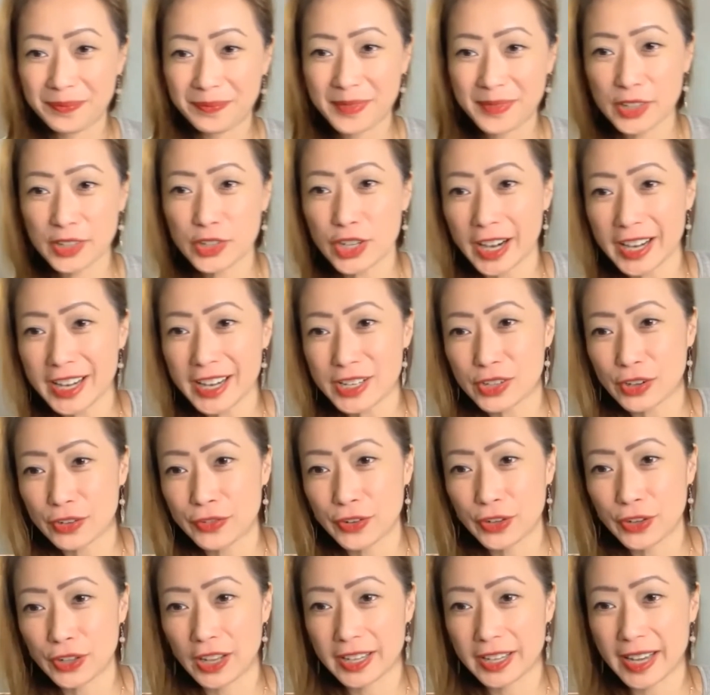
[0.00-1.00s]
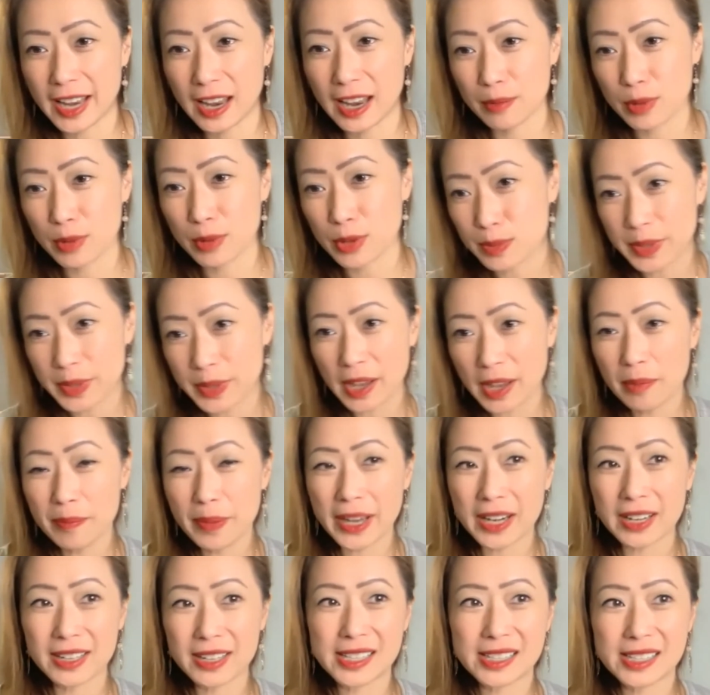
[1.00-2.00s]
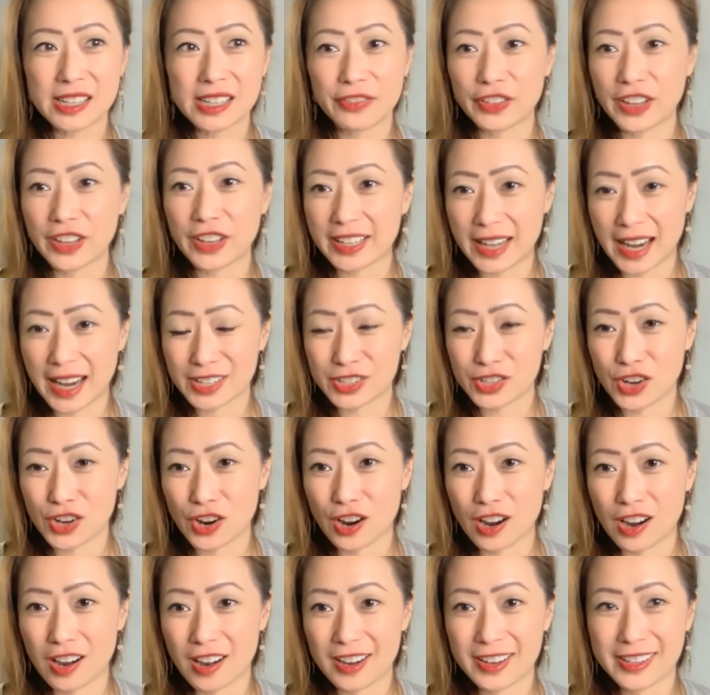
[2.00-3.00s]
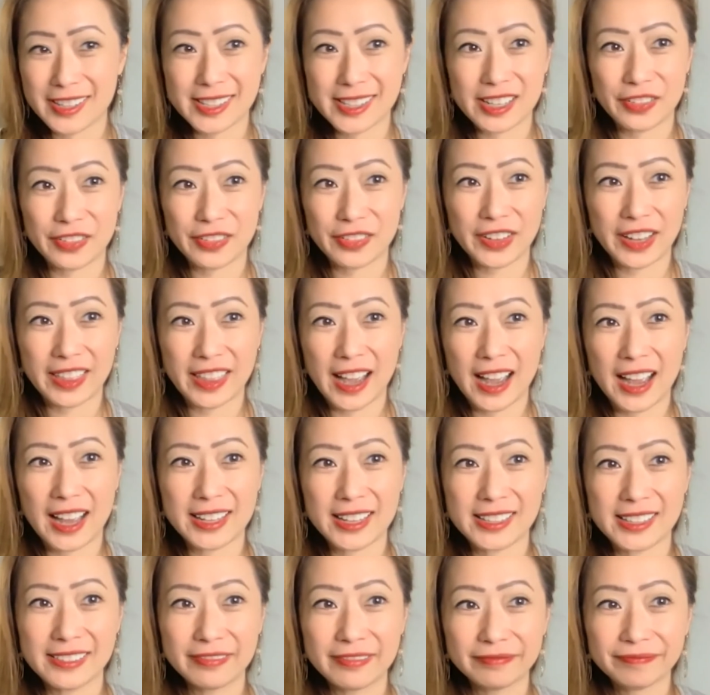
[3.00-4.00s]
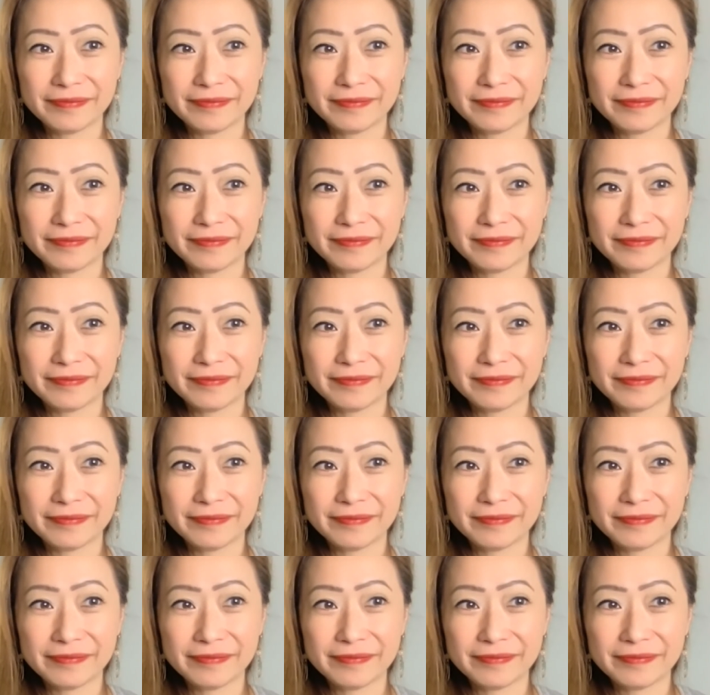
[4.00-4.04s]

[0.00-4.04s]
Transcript: the Chinese are full on gamblers, but they'll bet on stuff like NASCAR and stuff like that.